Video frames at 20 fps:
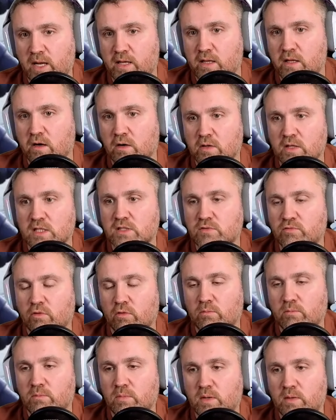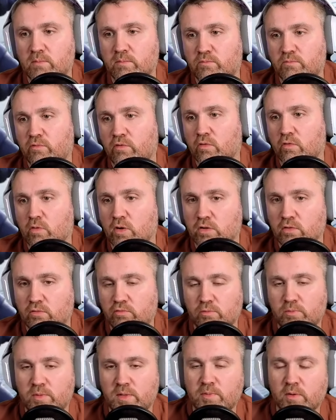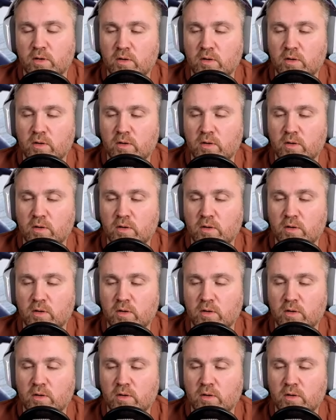nowadays for quite a few people.